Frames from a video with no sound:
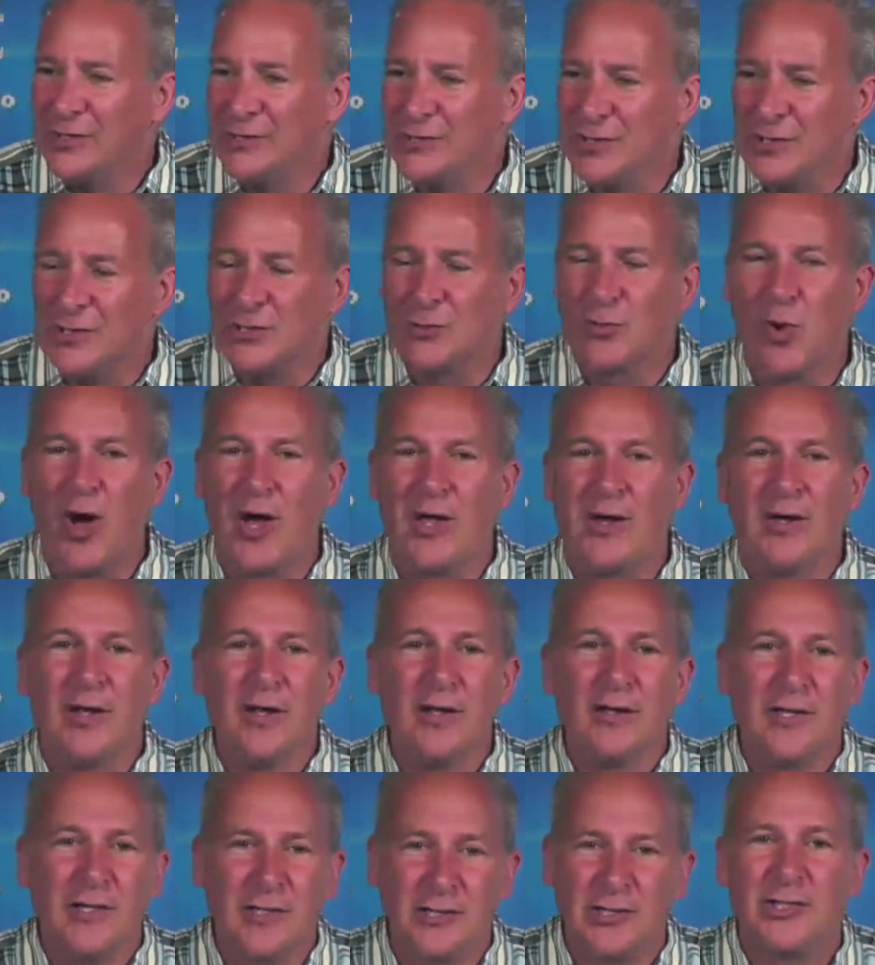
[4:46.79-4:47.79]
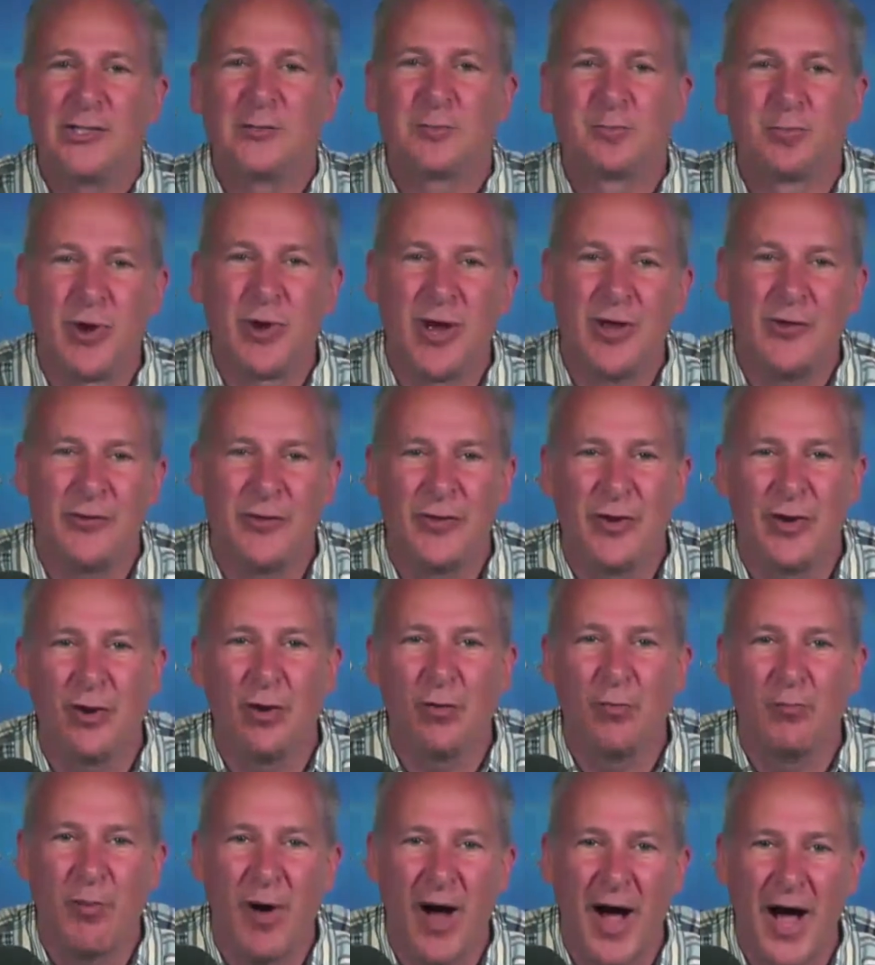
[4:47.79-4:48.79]
This is what this is
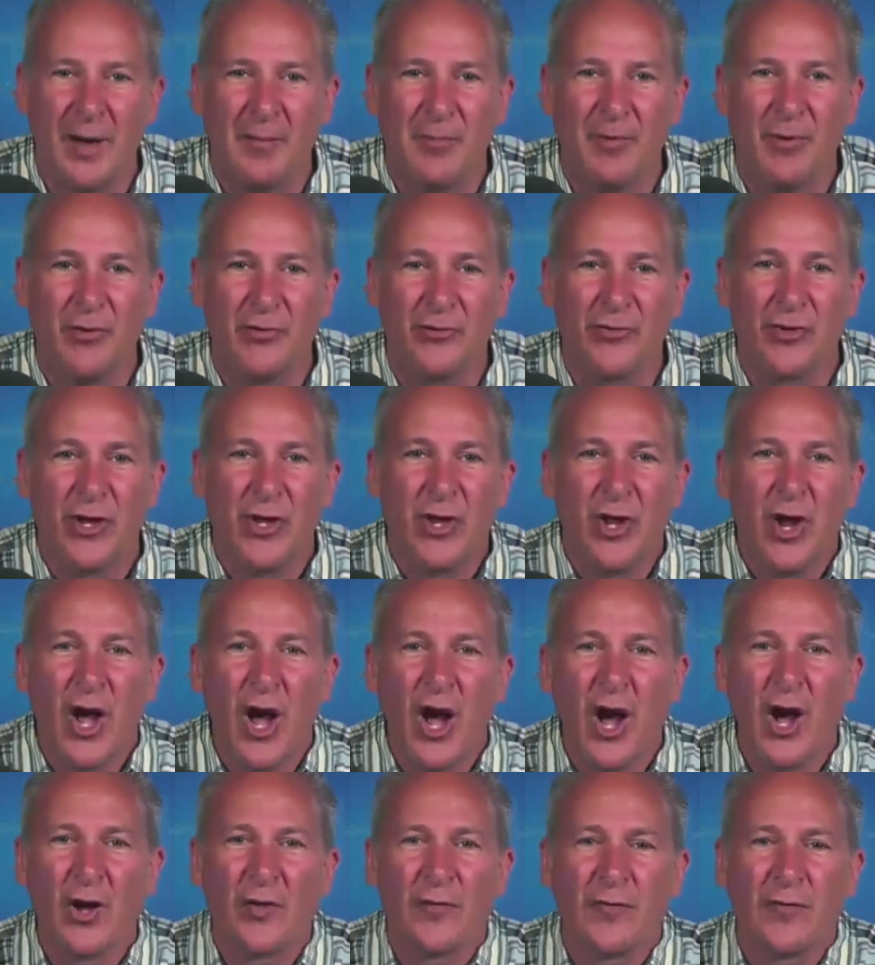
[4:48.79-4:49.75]
President Obama's.